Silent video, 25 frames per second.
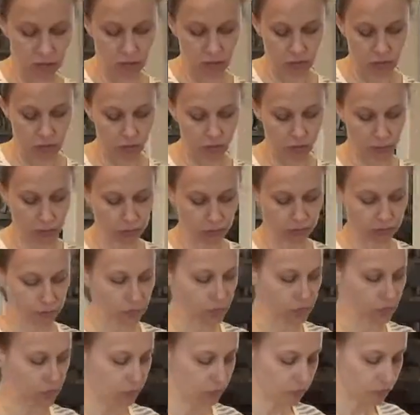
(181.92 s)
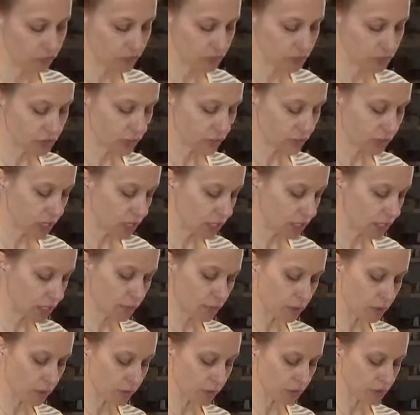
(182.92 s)
Super. So now we've finished cutting
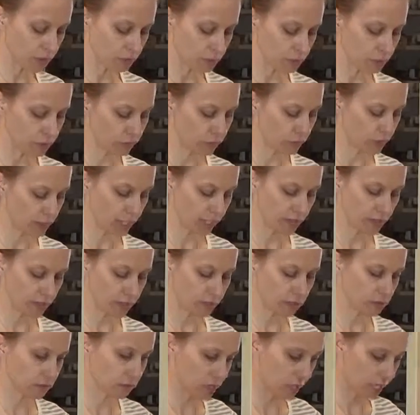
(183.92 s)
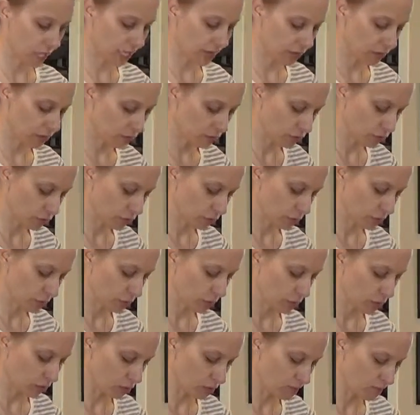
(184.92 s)
up all these beautiful carrots and we'll add those to our
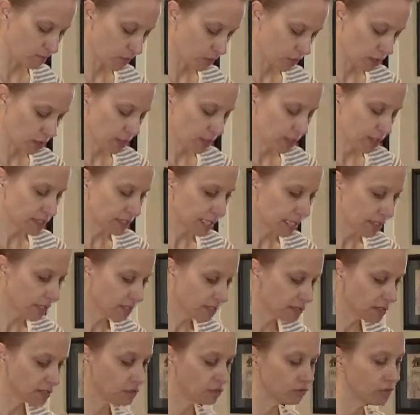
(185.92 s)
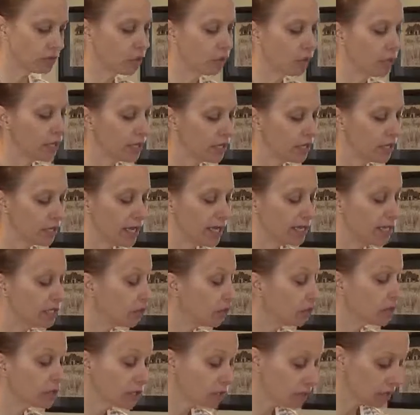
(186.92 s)
bowl. The salad doesn't require any
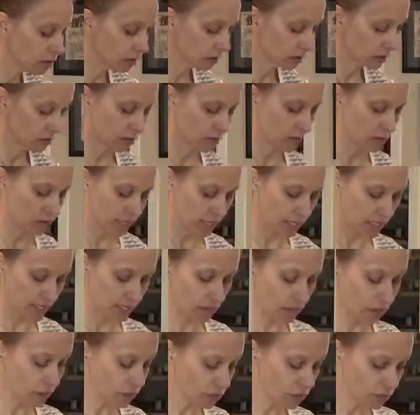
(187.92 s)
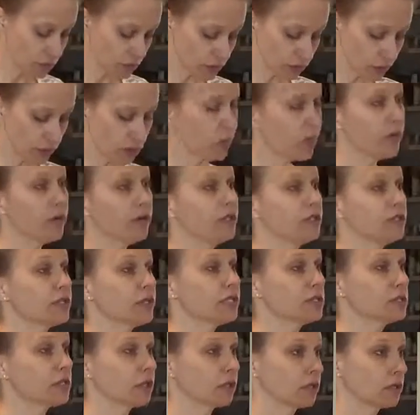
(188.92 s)
cooking and it also doesn't require any
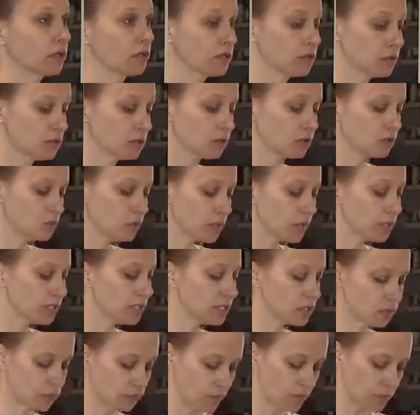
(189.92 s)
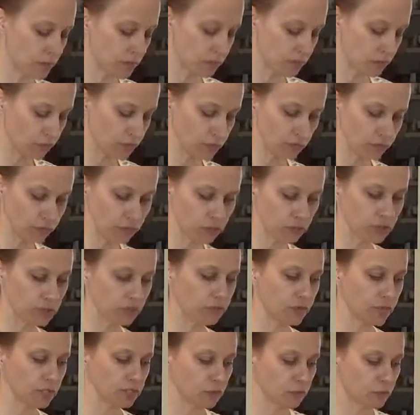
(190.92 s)
dressing. The sweetness from the different fruits
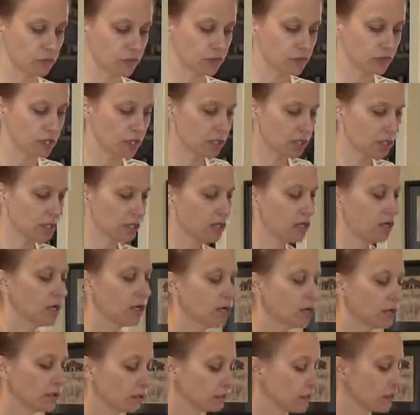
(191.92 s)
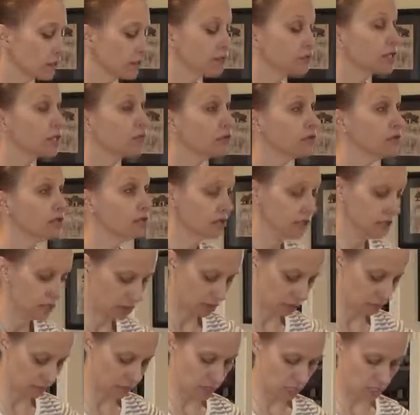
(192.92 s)
and vegetables gives everything you
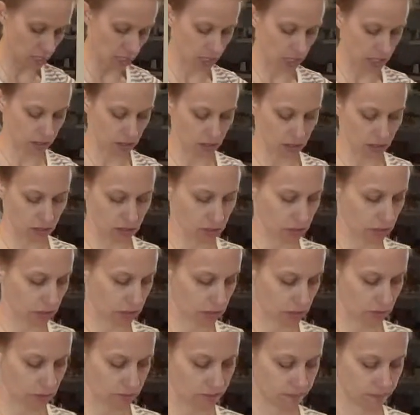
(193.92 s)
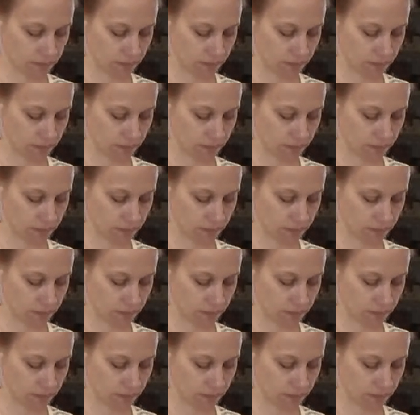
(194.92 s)
need to make it delicious.